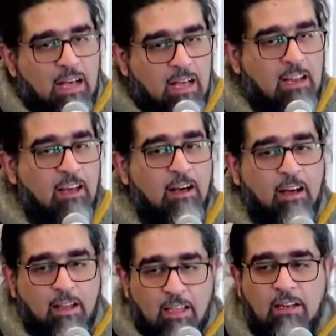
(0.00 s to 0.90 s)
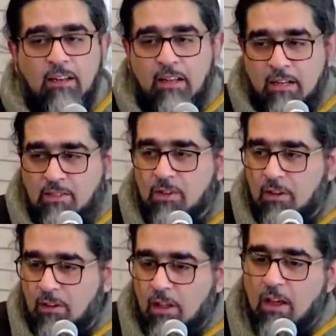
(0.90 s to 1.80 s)
Ala inna
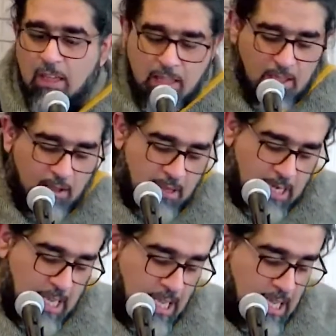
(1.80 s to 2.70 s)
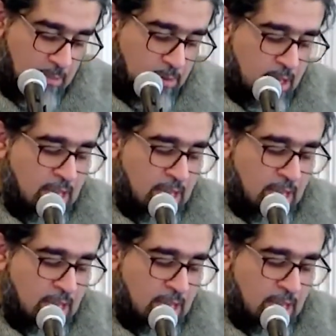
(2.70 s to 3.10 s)
Nasrullahi qareeb.